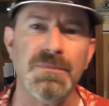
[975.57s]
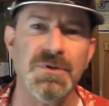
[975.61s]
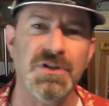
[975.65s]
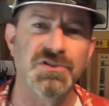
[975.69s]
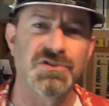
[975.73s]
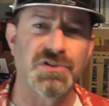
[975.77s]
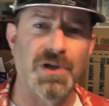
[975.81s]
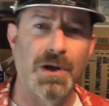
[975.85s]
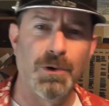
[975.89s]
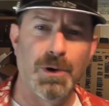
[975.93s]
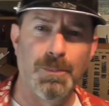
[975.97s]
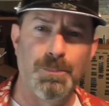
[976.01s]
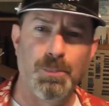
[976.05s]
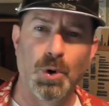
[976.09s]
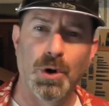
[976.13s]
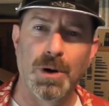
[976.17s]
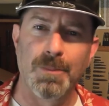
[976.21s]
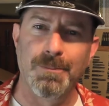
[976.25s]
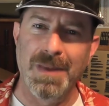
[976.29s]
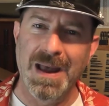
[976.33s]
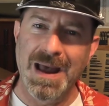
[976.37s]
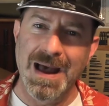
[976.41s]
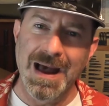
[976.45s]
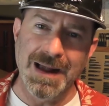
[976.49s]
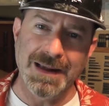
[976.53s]
So I'll
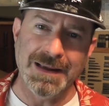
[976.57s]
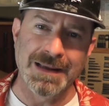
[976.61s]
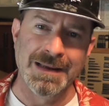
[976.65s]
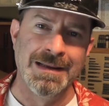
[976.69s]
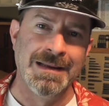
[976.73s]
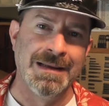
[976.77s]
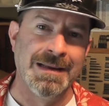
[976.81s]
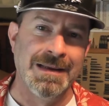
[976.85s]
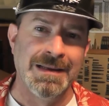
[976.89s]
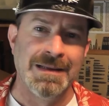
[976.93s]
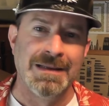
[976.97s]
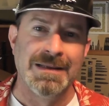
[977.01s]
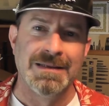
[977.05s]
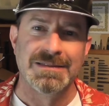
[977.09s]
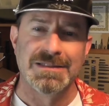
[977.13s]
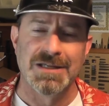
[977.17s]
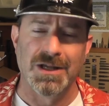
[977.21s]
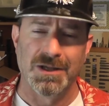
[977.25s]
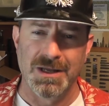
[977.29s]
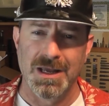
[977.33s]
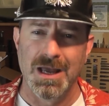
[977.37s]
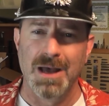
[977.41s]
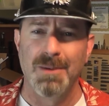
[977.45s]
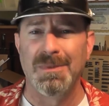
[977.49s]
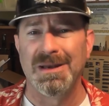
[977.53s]
report back, tell
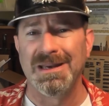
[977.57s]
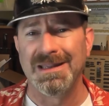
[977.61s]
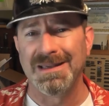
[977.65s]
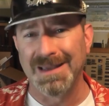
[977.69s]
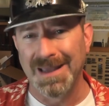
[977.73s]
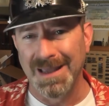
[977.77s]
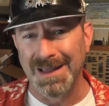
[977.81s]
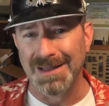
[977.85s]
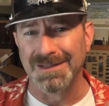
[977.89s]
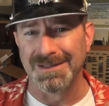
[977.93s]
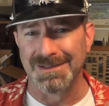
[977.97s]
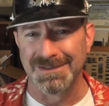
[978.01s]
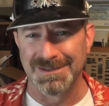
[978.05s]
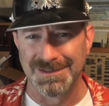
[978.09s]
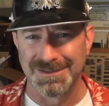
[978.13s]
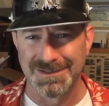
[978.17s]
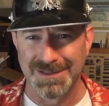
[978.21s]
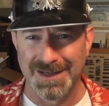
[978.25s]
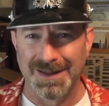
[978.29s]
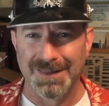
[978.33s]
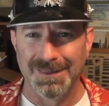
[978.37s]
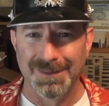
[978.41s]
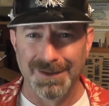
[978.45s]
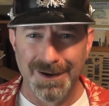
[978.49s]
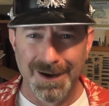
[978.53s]
you how many cases
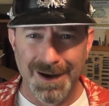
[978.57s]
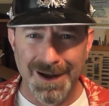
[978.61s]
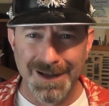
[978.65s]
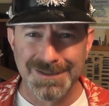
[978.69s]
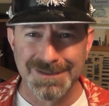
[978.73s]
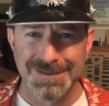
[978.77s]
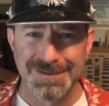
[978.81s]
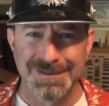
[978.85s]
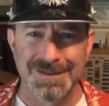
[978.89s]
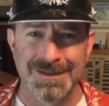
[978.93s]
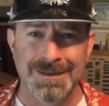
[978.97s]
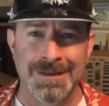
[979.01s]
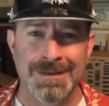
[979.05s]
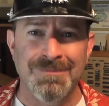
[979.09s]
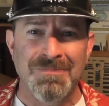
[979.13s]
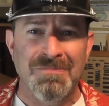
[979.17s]
I lost.